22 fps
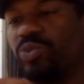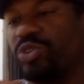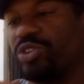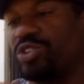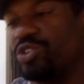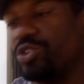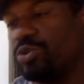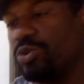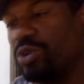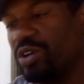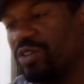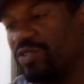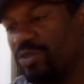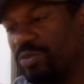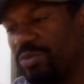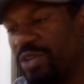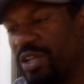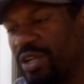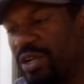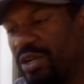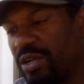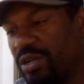with two of them
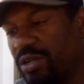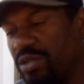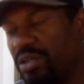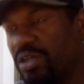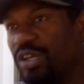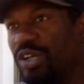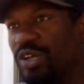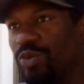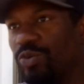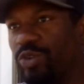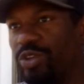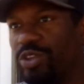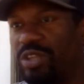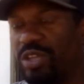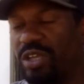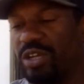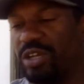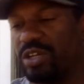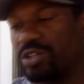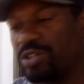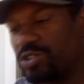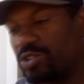there with
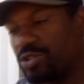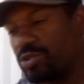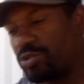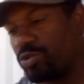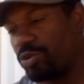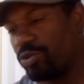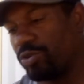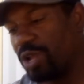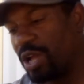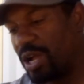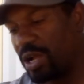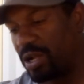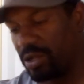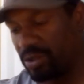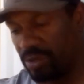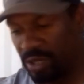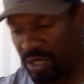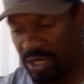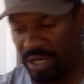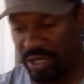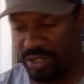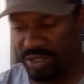the screw lock on
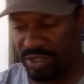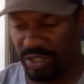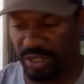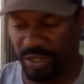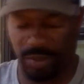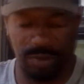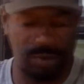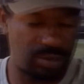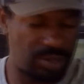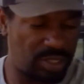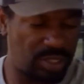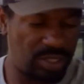there. So